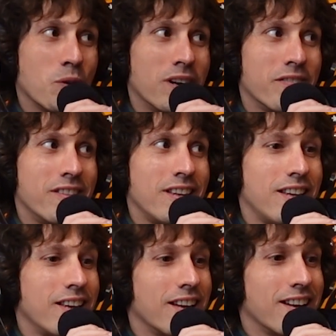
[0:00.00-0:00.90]
One of
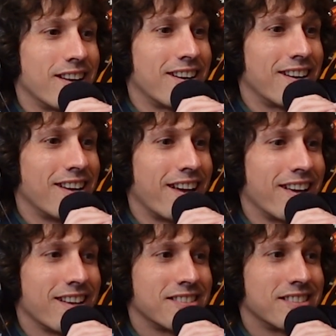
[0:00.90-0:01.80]
the, I
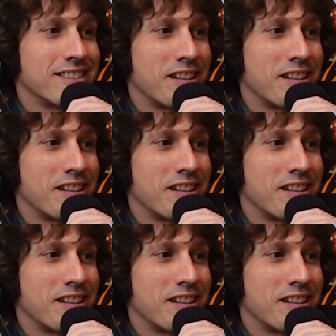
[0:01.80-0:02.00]
guess